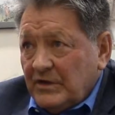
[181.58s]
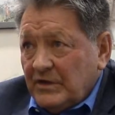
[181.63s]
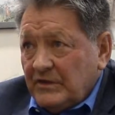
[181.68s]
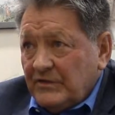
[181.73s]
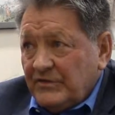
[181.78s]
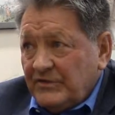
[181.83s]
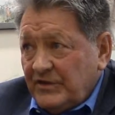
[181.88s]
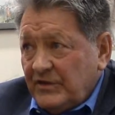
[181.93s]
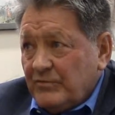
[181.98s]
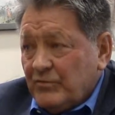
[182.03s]

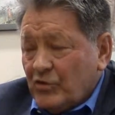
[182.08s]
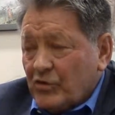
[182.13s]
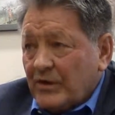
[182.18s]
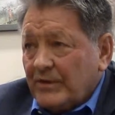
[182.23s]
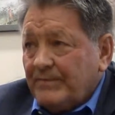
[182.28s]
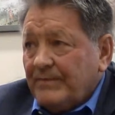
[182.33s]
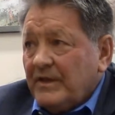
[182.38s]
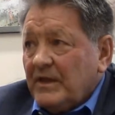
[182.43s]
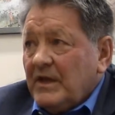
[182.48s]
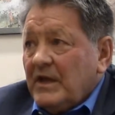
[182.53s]

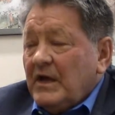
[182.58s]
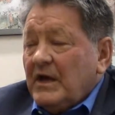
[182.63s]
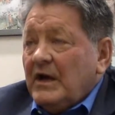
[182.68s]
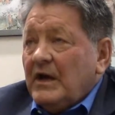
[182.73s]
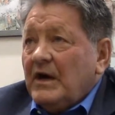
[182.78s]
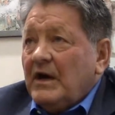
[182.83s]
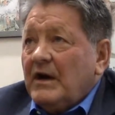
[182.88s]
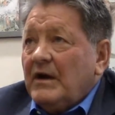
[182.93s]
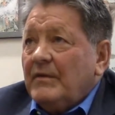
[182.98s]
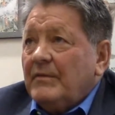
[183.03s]
seaboard,
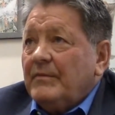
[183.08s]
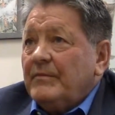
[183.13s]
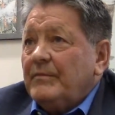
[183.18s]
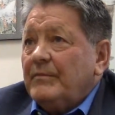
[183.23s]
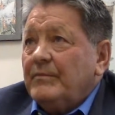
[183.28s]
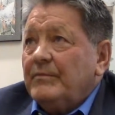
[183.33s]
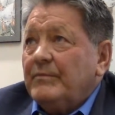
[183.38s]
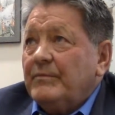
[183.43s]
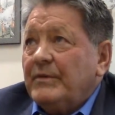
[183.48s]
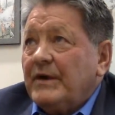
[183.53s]

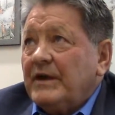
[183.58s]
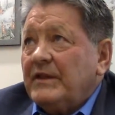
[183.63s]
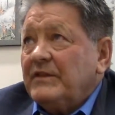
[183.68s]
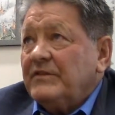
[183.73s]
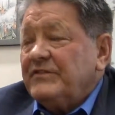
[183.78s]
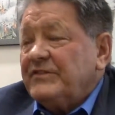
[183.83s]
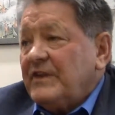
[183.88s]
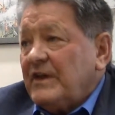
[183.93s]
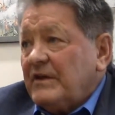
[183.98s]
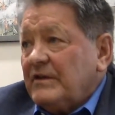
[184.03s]
by the
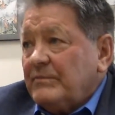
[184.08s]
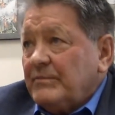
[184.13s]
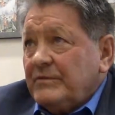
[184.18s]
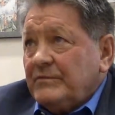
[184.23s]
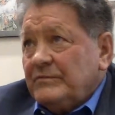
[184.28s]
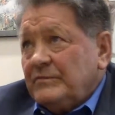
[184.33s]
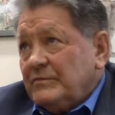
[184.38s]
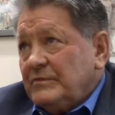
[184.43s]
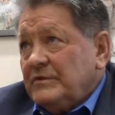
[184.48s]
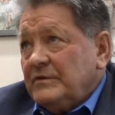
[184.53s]
south,
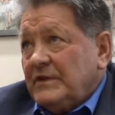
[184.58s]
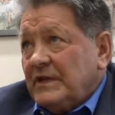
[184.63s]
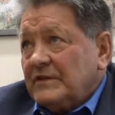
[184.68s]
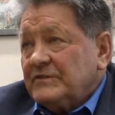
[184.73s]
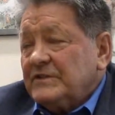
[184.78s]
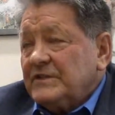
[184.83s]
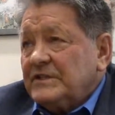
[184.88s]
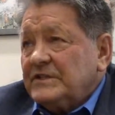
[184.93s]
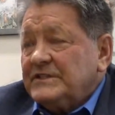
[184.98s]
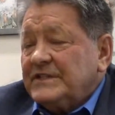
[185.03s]

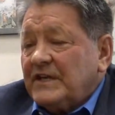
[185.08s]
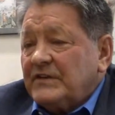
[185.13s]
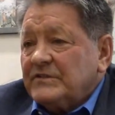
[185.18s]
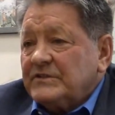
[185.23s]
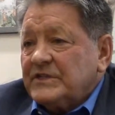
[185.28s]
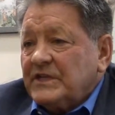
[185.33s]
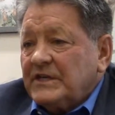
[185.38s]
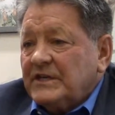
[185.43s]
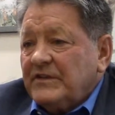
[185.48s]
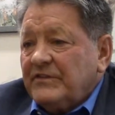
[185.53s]
next to the South
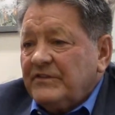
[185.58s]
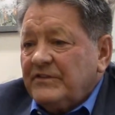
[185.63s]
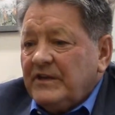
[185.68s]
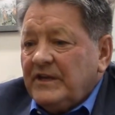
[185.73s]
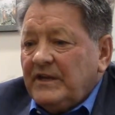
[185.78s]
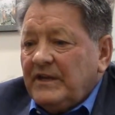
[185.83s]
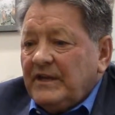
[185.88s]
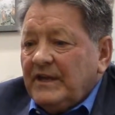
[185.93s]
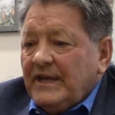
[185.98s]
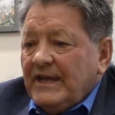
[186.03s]
China
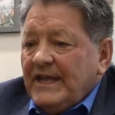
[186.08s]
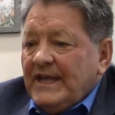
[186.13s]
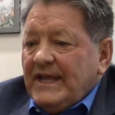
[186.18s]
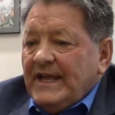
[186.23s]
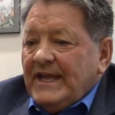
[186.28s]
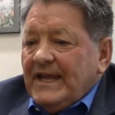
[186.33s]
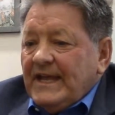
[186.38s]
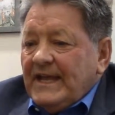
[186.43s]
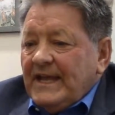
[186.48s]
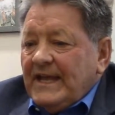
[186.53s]
Sea,
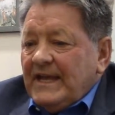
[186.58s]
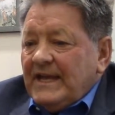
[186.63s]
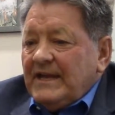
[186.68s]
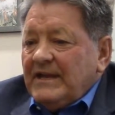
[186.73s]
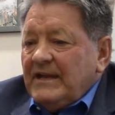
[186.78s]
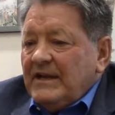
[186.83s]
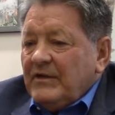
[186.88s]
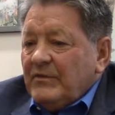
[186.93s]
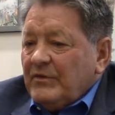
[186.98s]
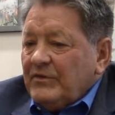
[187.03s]

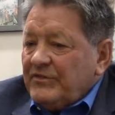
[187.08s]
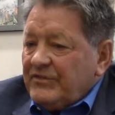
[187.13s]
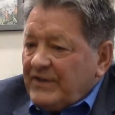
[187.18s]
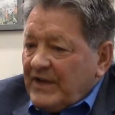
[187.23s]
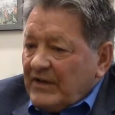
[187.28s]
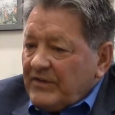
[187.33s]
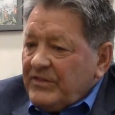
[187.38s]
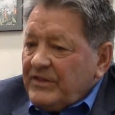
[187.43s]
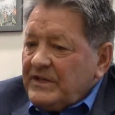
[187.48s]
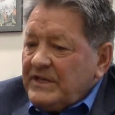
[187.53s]
and it was
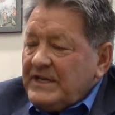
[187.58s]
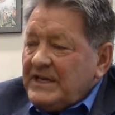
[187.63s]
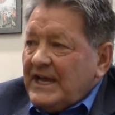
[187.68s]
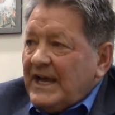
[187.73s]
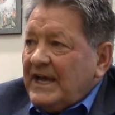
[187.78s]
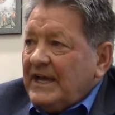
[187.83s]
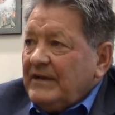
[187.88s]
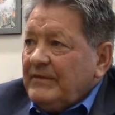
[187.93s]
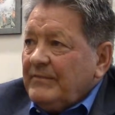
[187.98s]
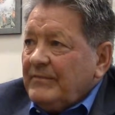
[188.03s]
south of Da
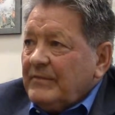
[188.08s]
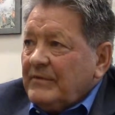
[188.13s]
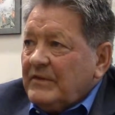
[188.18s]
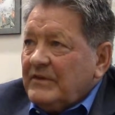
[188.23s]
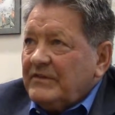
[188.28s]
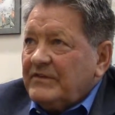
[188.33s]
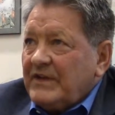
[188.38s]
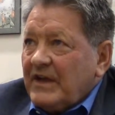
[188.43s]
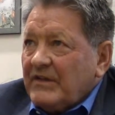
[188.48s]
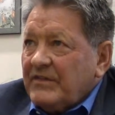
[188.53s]
Nang,
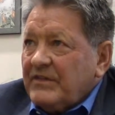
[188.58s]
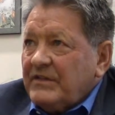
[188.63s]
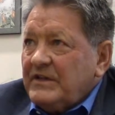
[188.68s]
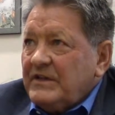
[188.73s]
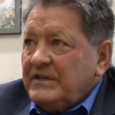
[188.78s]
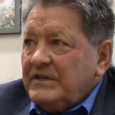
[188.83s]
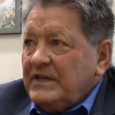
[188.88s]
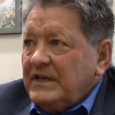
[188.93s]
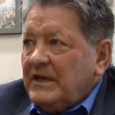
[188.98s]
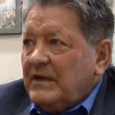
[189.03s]
south of
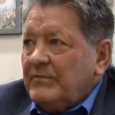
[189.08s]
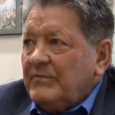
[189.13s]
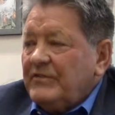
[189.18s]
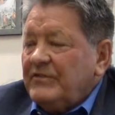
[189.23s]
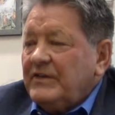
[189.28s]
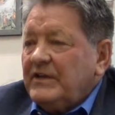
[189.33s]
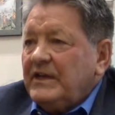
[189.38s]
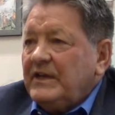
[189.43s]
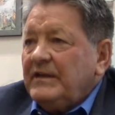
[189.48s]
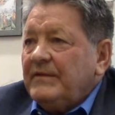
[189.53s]
the
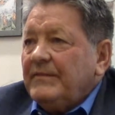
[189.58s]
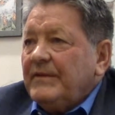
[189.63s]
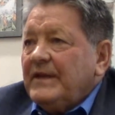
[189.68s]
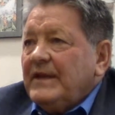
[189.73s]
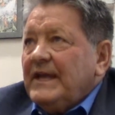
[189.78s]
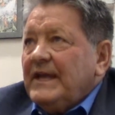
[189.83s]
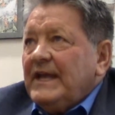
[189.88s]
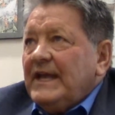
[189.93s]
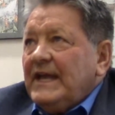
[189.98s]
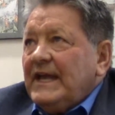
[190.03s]
DMZ,
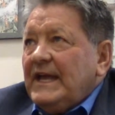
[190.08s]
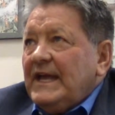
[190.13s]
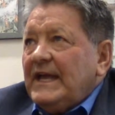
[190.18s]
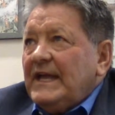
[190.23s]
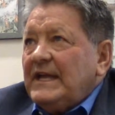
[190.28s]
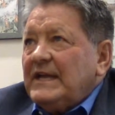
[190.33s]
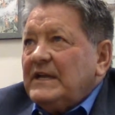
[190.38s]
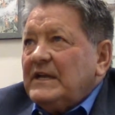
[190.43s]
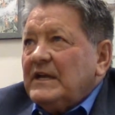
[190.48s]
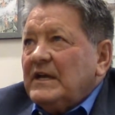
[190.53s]

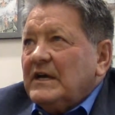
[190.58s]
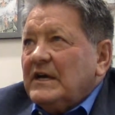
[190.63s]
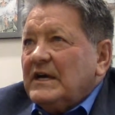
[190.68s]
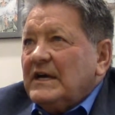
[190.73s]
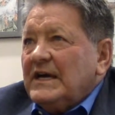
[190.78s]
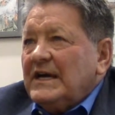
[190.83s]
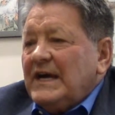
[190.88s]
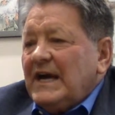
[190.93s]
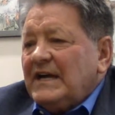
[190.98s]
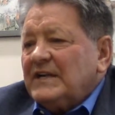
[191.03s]
and
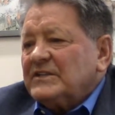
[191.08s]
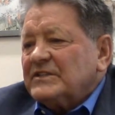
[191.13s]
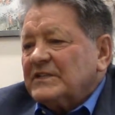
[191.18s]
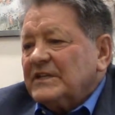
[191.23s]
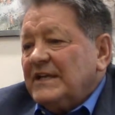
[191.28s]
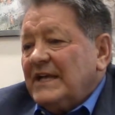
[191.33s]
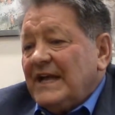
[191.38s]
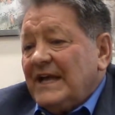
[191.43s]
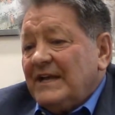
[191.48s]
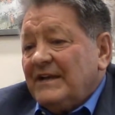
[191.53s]

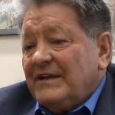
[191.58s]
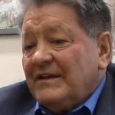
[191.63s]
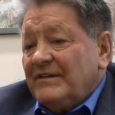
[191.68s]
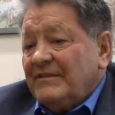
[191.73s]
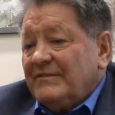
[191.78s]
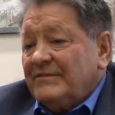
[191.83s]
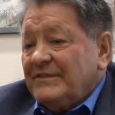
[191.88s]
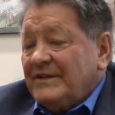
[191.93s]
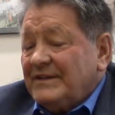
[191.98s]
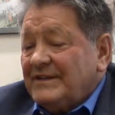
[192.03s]
actually it had
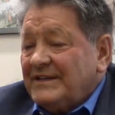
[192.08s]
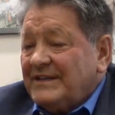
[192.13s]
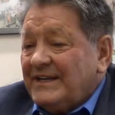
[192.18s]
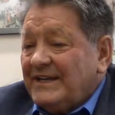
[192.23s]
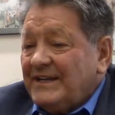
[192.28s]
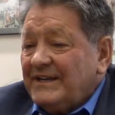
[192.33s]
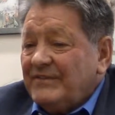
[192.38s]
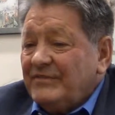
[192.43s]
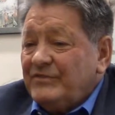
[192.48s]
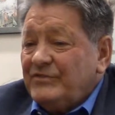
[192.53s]
a
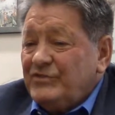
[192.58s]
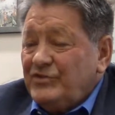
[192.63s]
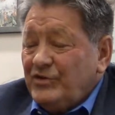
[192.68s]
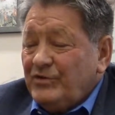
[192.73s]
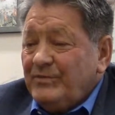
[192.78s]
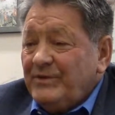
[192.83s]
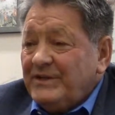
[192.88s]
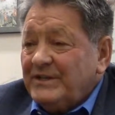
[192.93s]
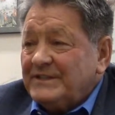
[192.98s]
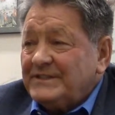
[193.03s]
kind of
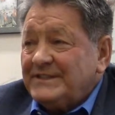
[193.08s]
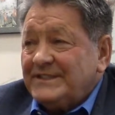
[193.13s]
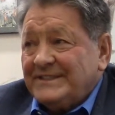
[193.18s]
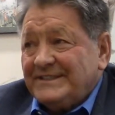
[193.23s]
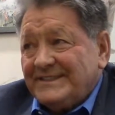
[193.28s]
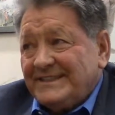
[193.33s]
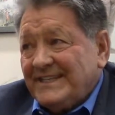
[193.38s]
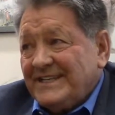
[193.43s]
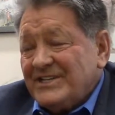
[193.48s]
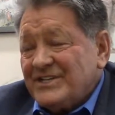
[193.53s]
dubious
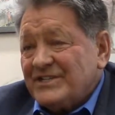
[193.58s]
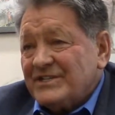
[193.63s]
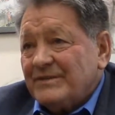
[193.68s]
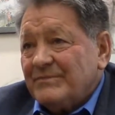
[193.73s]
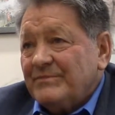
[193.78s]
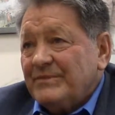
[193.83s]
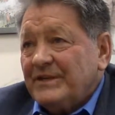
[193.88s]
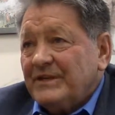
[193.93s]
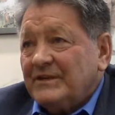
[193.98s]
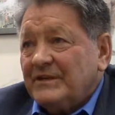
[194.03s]

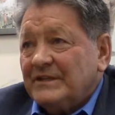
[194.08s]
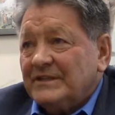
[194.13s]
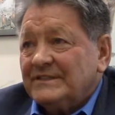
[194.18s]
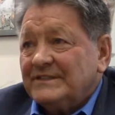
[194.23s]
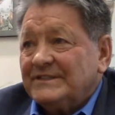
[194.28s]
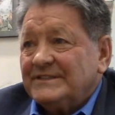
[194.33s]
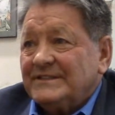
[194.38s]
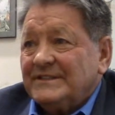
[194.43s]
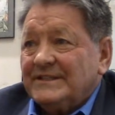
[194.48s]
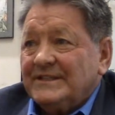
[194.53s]
distinction,
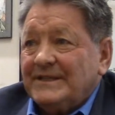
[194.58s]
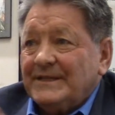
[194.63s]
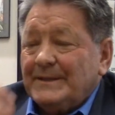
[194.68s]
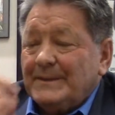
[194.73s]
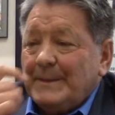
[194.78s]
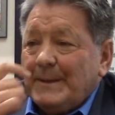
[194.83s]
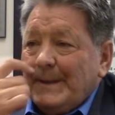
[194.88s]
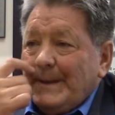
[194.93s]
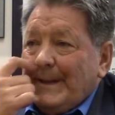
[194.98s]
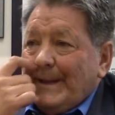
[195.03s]
because
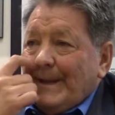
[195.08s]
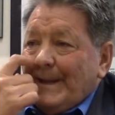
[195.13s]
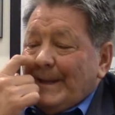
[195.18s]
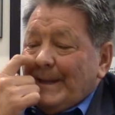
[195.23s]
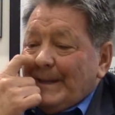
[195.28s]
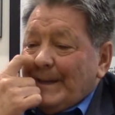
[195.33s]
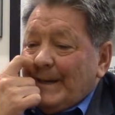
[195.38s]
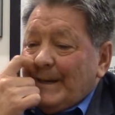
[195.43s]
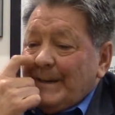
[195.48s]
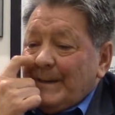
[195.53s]
the
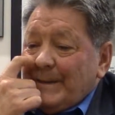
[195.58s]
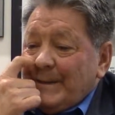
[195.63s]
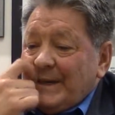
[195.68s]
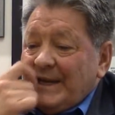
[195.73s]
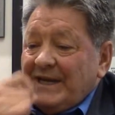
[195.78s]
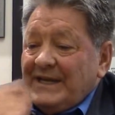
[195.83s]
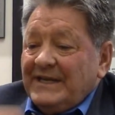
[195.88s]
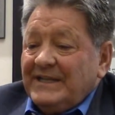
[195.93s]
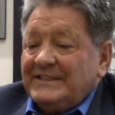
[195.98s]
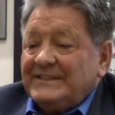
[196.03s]

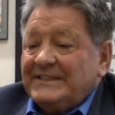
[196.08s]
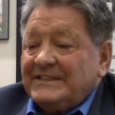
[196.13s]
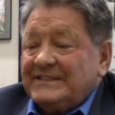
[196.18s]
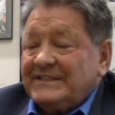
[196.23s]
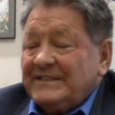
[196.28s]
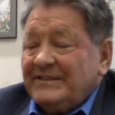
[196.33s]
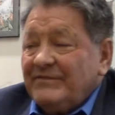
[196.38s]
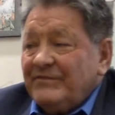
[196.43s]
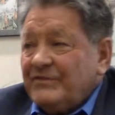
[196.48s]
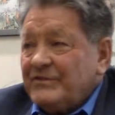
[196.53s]

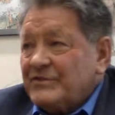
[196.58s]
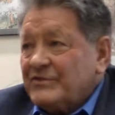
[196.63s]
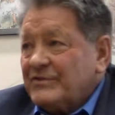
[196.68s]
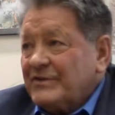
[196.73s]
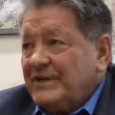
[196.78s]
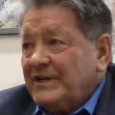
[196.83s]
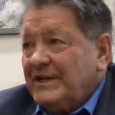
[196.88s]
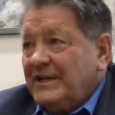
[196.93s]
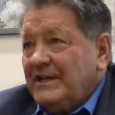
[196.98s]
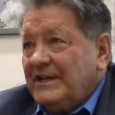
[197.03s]
196th
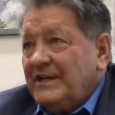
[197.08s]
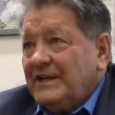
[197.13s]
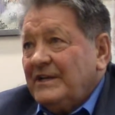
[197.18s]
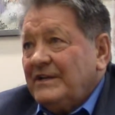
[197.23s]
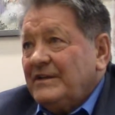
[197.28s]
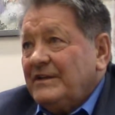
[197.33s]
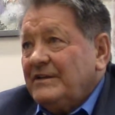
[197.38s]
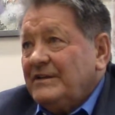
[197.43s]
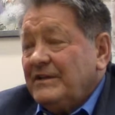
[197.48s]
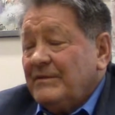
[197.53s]
Infantry
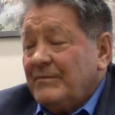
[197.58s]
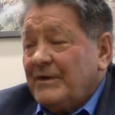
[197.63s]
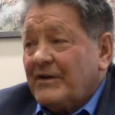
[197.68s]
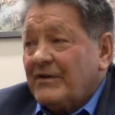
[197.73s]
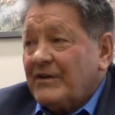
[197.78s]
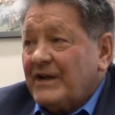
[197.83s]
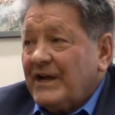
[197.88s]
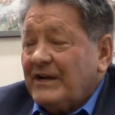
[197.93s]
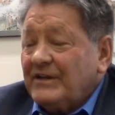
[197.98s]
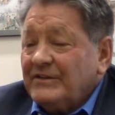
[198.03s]
and the
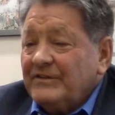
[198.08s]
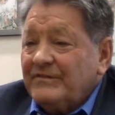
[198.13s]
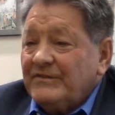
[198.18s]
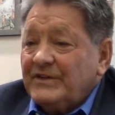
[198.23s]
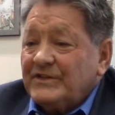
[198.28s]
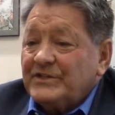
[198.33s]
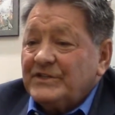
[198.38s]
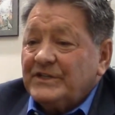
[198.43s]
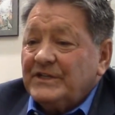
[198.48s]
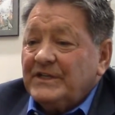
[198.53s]
Americal
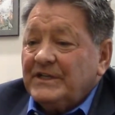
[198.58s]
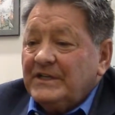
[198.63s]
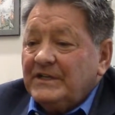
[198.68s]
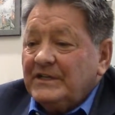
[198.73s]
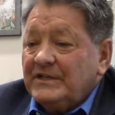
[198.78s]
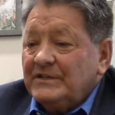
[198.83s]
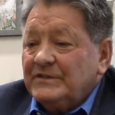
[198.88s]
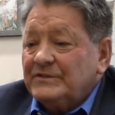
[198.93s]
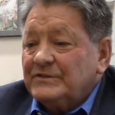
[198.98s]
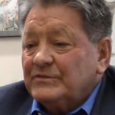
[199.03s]
Division
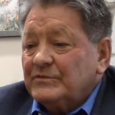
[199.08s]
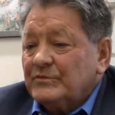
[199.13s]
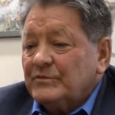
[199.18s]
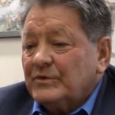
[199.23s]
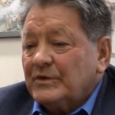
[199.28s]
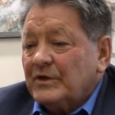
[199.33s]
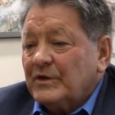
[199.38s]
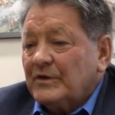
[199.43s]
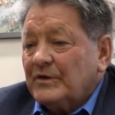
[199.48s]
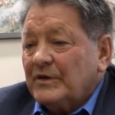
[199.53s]
is
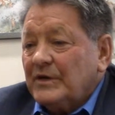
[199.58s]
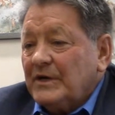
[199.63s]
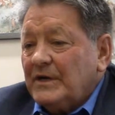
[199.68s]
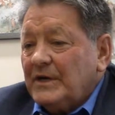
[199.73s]
where